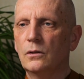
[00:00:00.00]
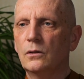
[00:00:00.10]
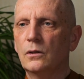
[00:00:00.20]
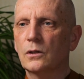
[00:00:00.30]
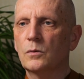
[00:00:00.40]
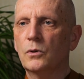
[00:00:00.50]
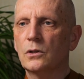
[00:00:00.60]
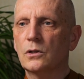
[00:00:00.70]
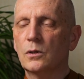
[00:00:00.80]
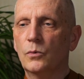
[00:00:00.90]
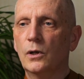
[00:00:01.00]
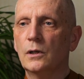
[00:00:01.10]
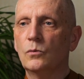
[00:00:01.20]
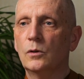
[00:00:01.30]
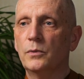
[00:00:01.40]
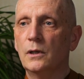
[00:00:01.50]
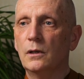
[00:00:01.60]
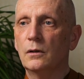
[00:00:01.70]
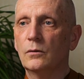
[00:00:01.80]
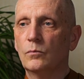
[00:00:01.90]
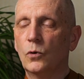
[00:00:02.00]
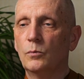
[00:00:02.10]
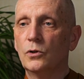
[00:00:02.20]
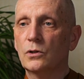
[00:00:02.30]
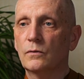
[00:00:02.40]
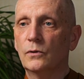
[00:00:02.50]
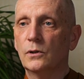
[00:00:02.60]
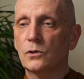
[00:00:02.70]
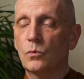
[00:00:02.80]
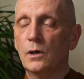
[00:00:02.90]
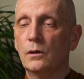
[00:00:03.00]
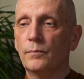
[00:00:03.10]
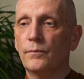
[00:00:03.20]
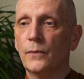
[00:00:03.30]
the experience of the body will be more merciful as well.